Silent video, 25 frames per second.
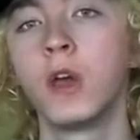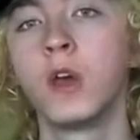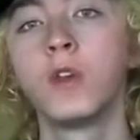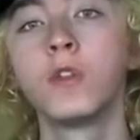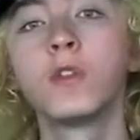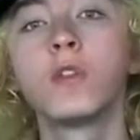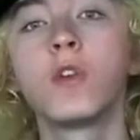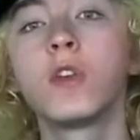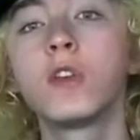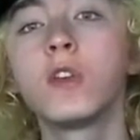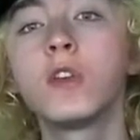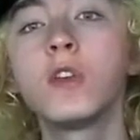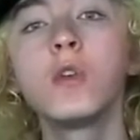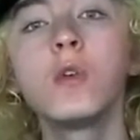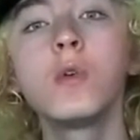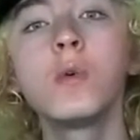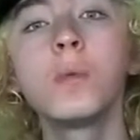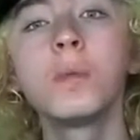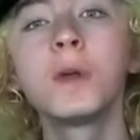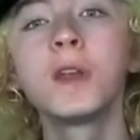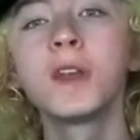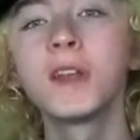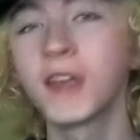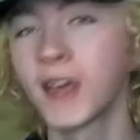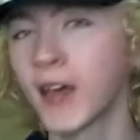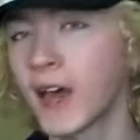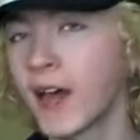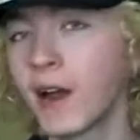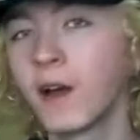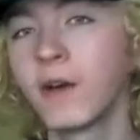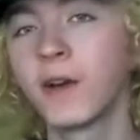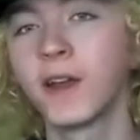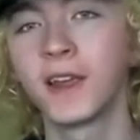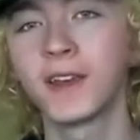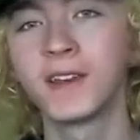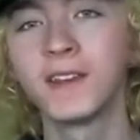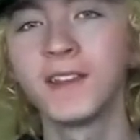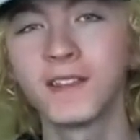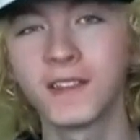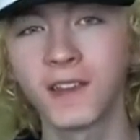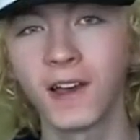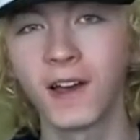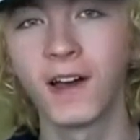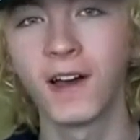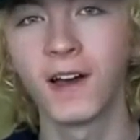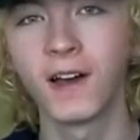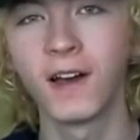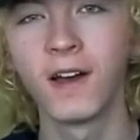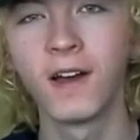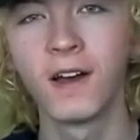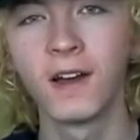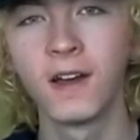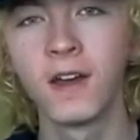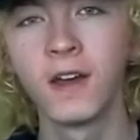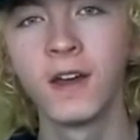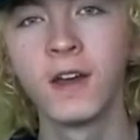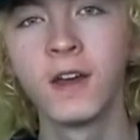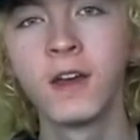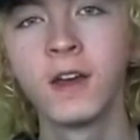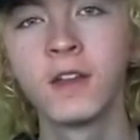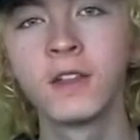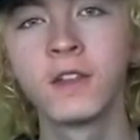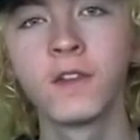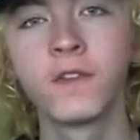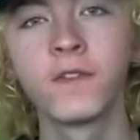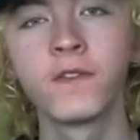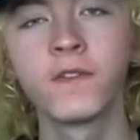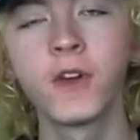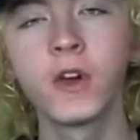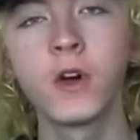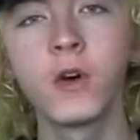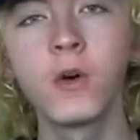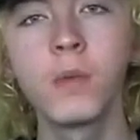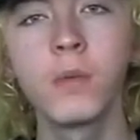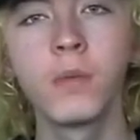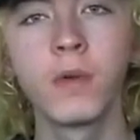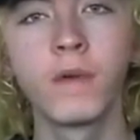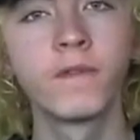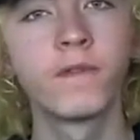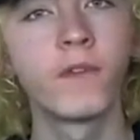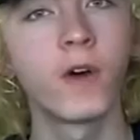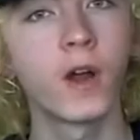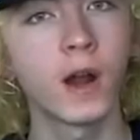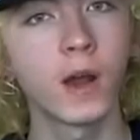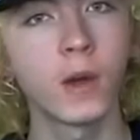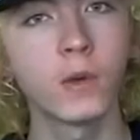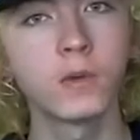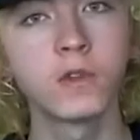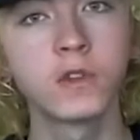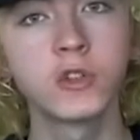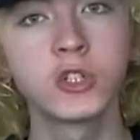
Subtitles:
The human characters are. The film follows a